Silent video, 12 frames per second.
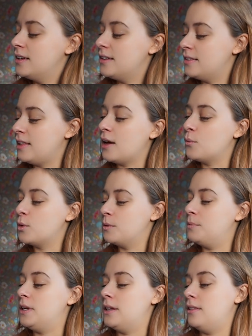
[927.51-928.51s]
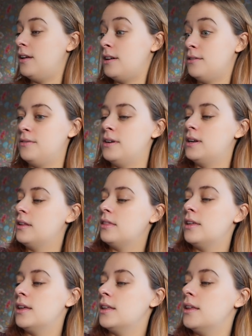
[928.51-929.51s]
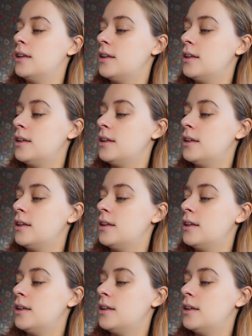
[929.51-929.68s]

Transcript: That would be a lot of fun, I think.